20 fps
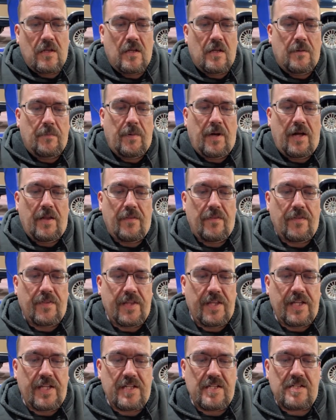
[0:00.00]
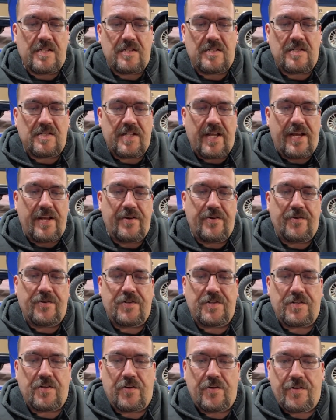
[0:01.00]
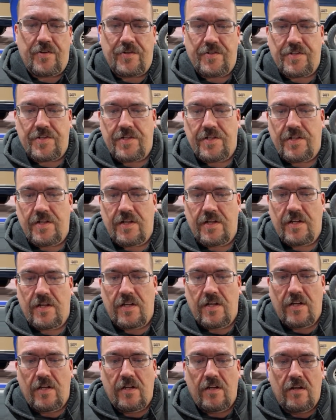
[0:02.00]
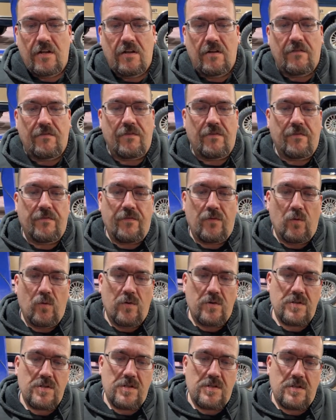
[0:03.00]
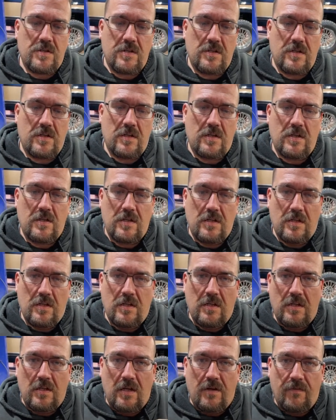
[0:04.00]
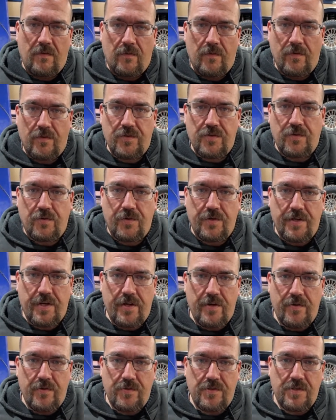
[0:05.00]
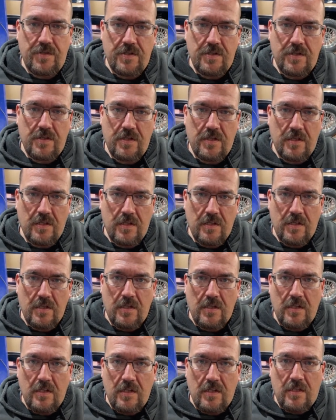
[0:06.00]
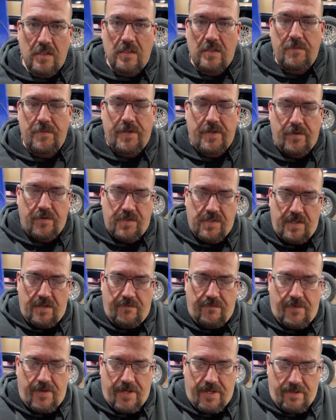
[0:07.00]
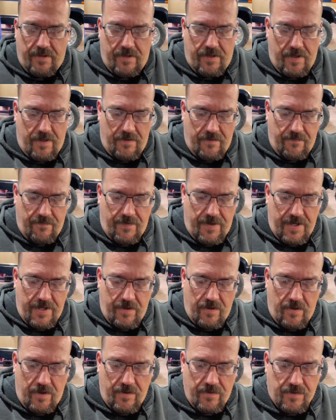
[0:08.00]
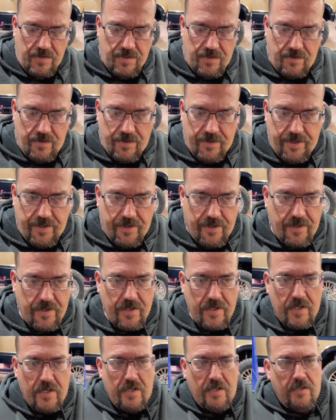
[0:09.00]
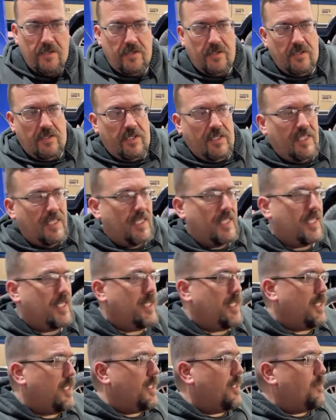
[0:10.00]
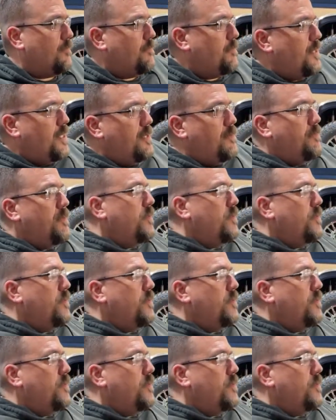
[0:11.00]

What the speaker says: But these standard starters for Fords have a real short nose. Let me go see if I can find an auto starter here. I think there might be